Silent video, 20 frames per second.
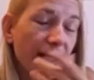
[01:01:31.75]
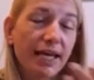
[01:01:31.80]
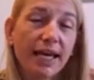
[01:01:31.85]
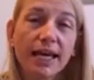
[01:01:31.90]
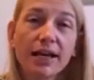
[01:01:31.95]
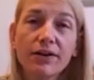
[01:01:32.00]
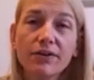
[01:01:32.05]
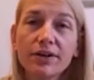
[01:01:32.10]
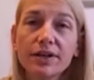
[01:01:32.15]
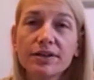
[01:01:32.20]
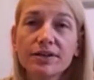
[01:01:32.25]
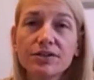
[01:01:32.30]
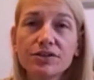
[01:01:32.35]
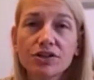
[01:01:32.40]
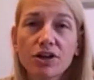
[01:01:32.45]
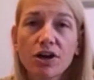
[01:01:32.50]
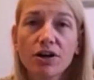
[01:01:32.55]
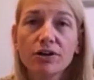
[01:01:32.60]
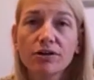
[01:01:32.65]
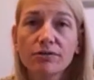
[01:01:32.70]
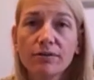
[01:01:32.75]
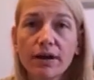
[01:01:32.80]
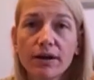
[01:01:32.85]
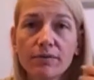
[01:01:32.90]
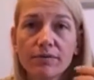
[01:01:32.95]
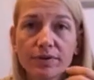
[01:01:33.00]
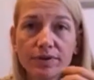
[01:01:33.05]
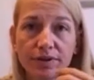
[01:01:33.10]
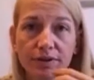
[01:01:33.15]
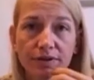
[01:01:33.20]
carry the chart
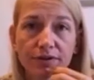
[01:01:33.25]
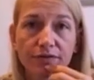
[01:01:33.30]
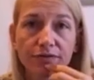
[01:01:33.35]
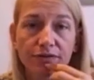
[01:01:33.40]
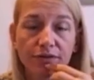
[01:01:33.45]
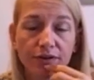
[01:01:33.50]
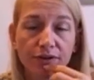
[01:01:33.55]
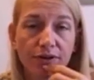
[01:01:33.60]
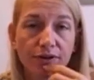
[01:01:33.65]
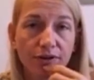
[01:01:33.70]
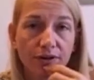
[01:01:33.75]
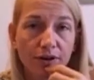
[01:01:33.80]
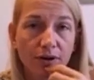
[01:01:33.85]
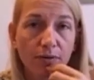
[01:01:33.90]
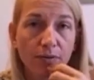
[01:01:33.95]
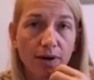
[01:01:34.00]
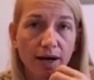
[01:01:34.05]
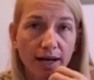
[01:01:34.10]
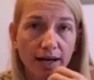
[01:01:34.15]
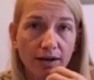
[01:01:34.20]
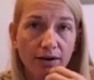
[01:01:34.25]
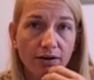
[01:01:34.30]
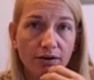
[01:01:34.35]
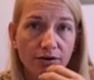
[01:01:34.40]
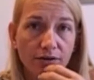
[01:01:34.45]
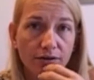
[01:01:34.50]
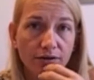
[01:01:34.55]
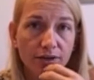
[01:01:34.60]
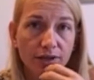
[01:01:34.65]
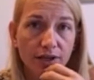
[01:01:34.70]
around with you for a
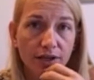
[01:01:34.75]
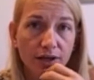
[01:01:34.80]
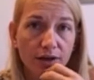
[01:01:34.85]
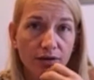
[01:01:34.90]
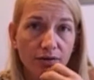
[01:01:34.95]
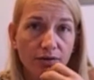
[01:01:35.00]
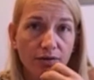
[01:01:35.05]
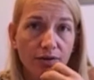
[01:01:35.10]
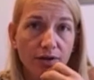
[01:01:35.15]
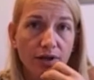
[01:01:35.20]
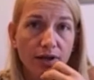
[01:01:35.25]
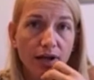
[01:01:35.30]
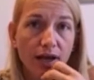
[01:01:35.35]
while, you know.